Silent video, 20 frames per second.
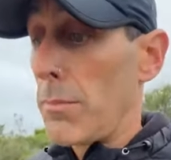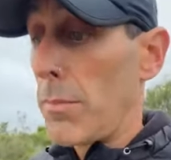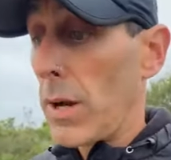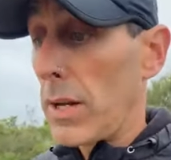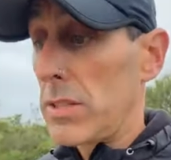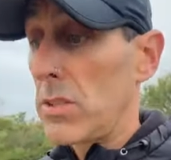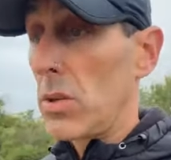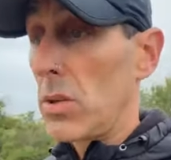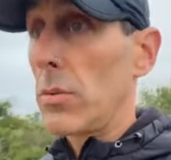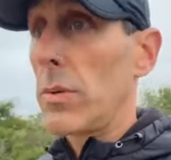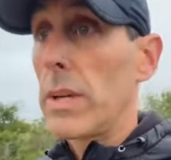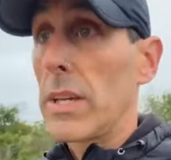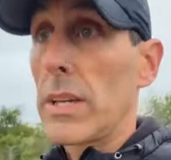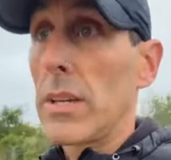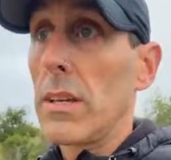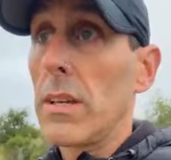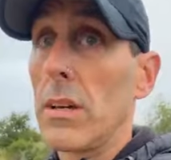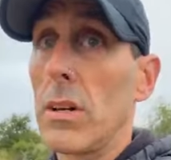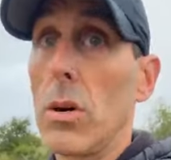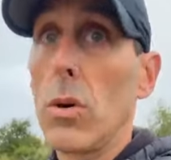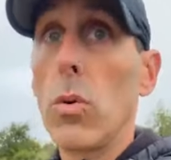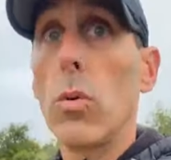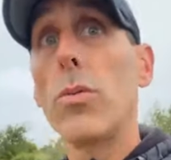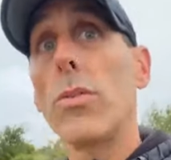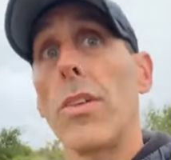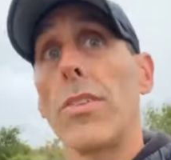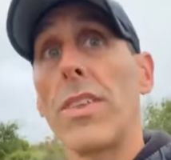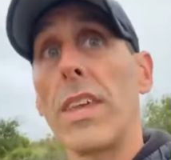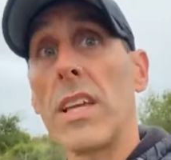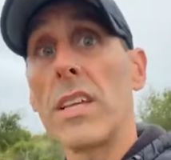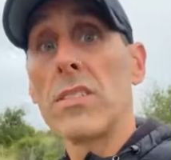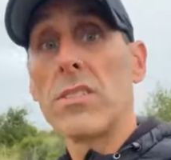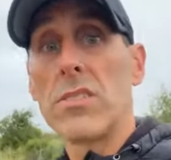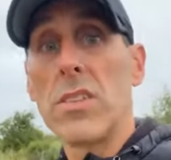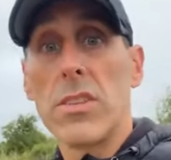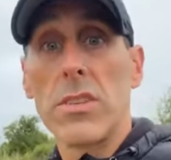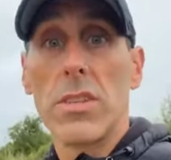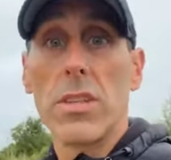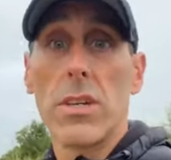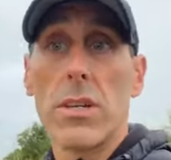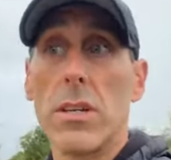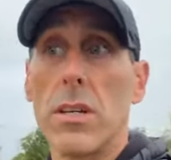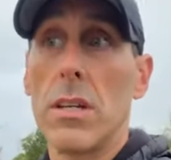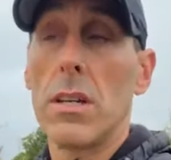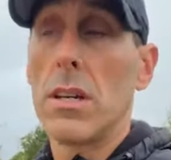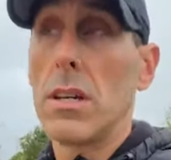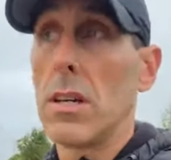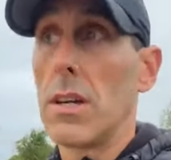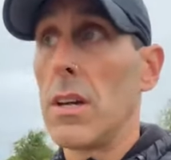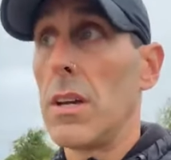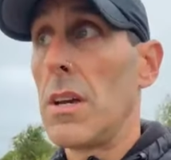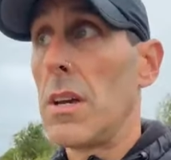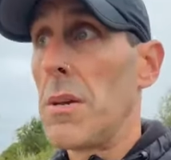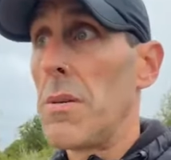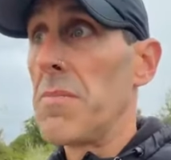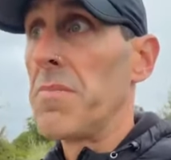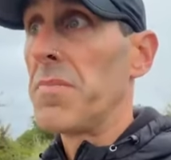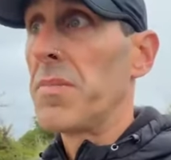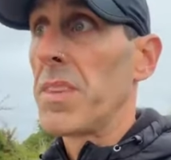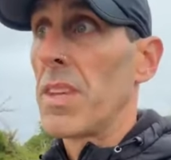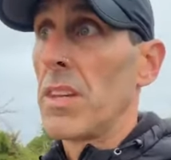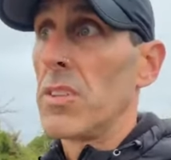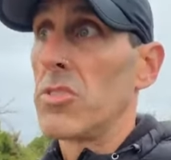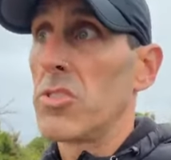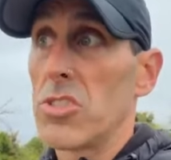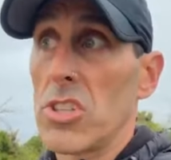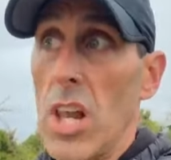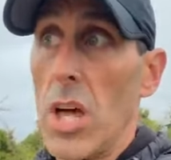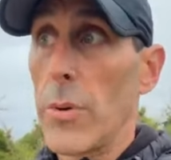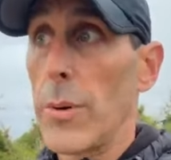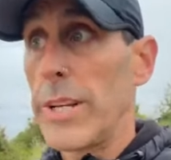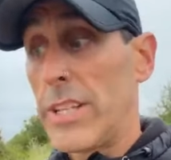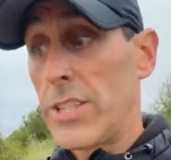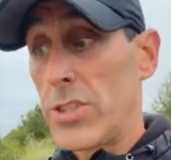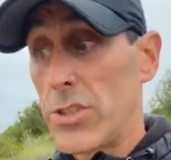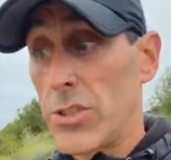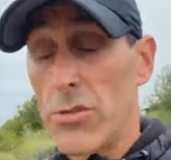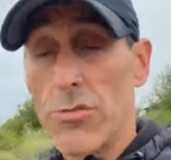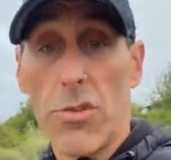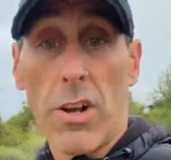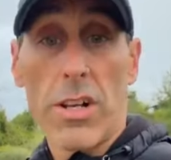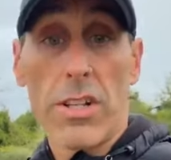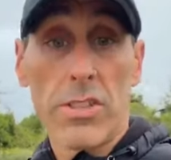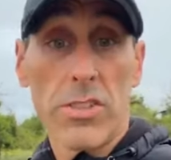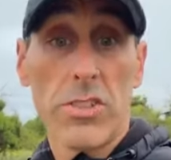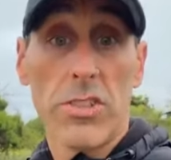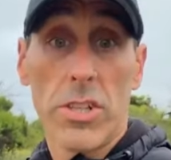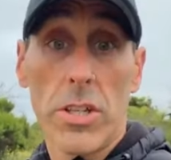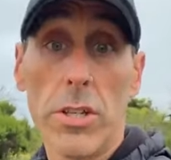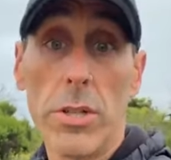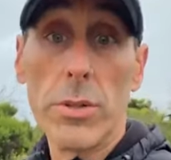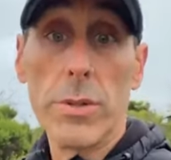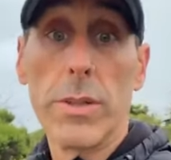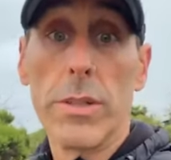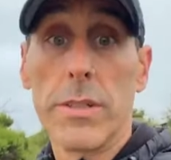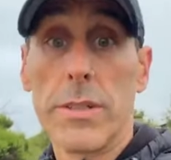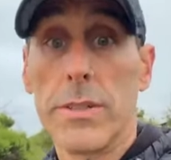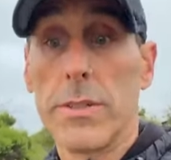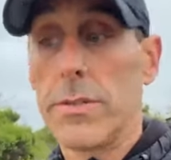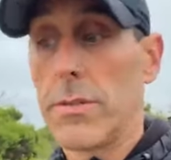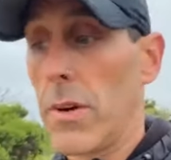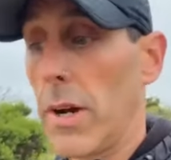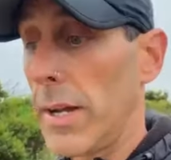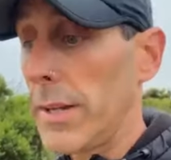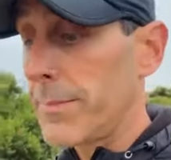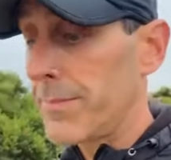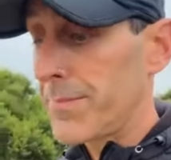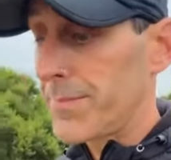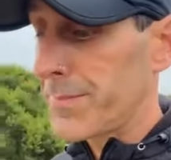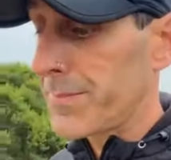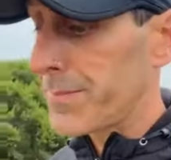by doing all the things that the slow and injured runners do, right?